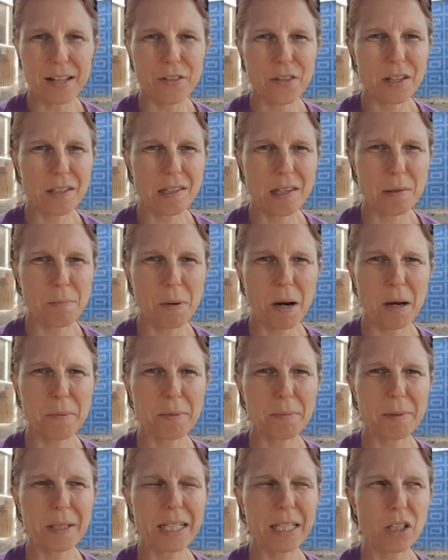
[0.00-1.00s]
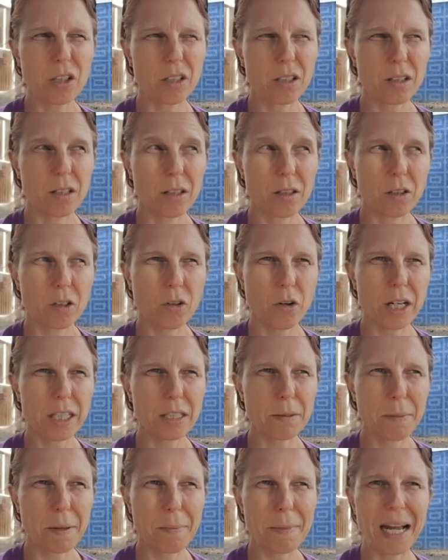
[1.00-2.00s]
this is probably going
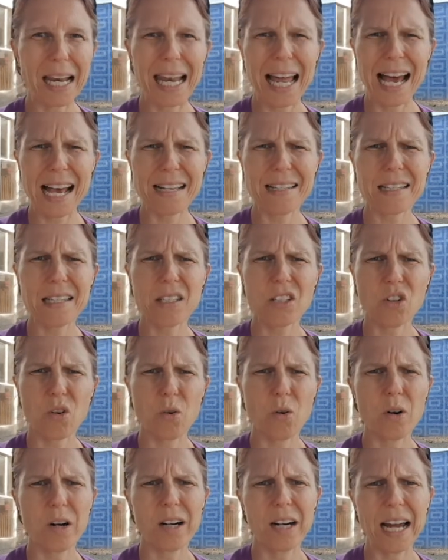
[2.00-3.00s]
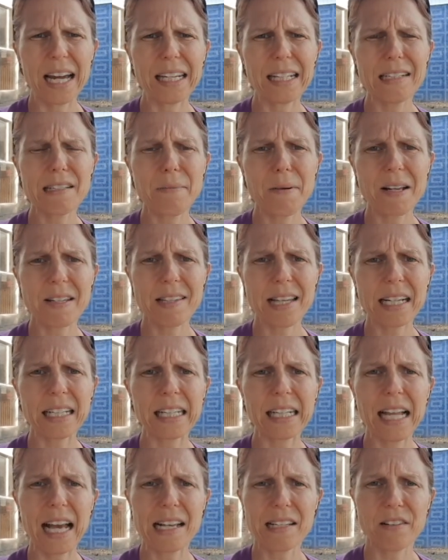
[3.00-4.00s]
to be my last, or at least my
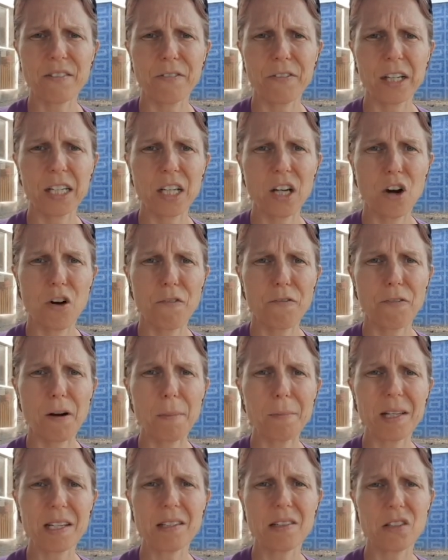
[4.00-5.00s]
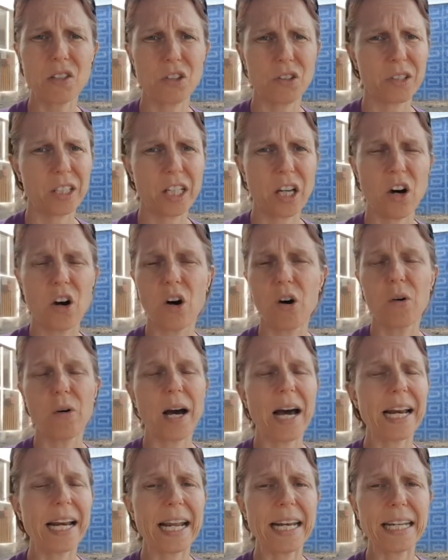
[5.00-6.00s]
second last video from this studio
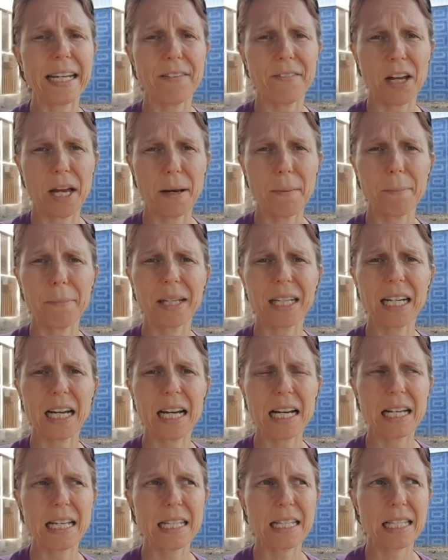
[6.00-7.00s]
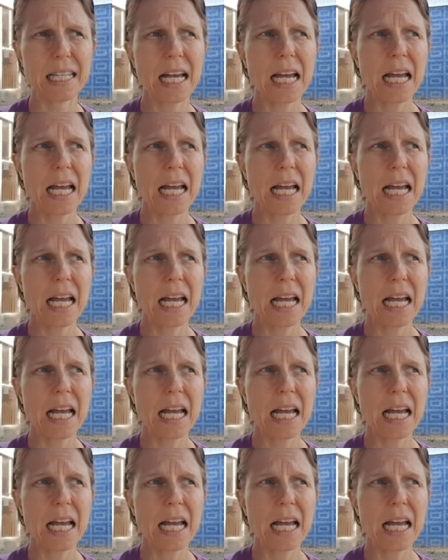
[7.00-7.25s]
at any event, because